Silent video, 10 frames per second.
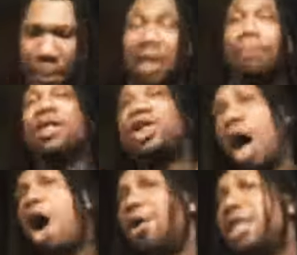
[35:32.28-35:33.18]
But the
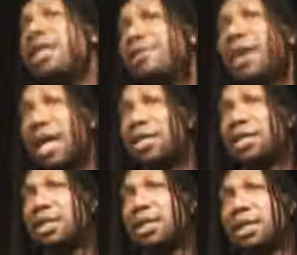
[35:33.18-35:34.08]
majority of
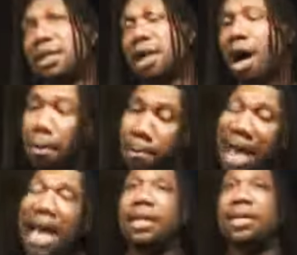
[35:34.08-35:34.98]
us are
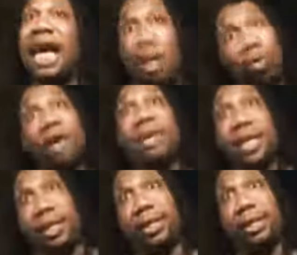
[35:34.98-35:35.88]
men and women.
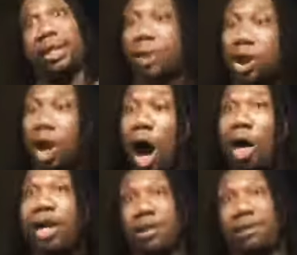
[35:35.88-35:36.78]
The
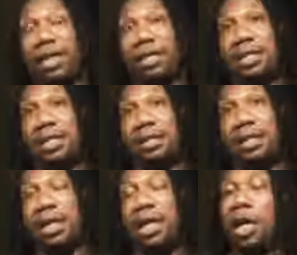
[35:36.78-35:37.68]
majority of us.
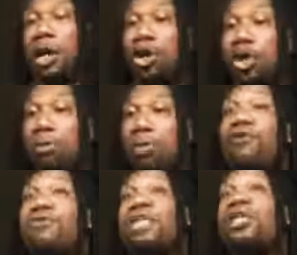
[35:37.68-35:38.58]
So the
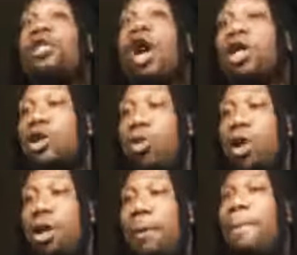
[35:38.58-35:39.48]
movement starts
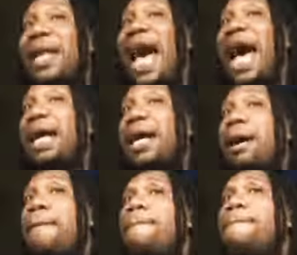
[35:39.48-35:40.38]
with black
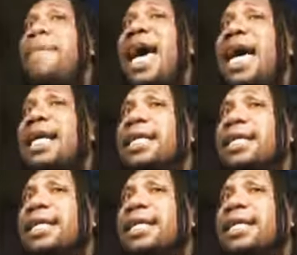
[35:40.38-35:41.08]
men.